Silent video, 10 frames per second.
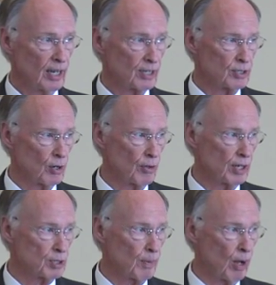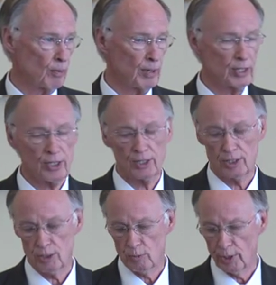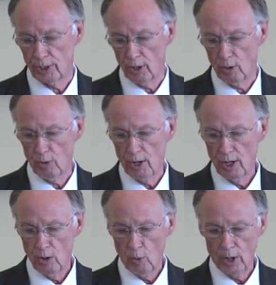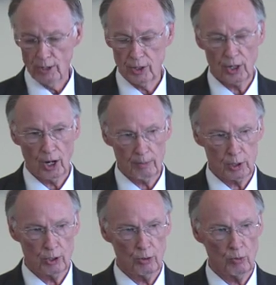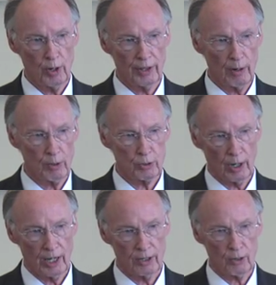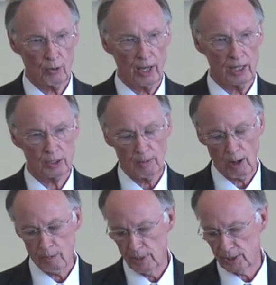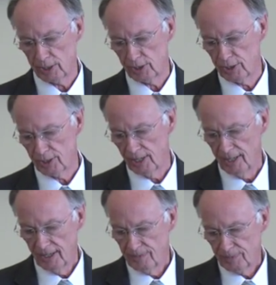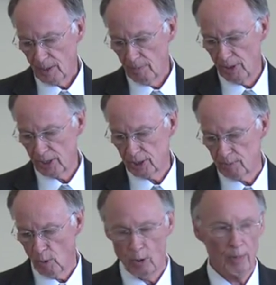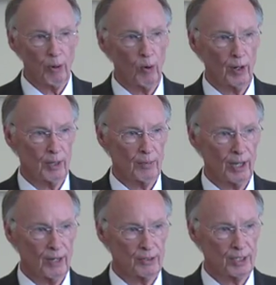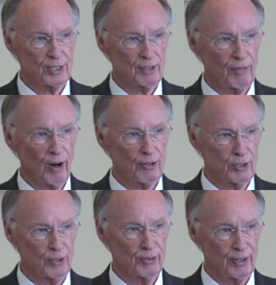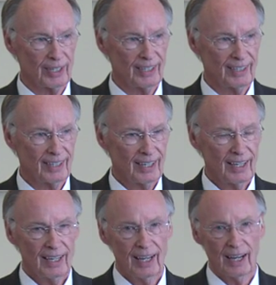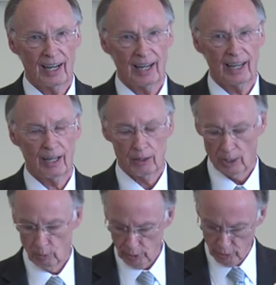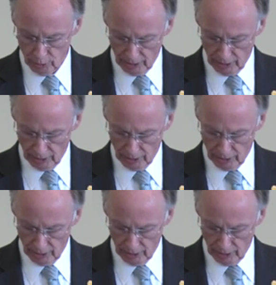so that small businesses would know where to come to when they were trying to create small businesses. But this is more important because this is for our children. And we do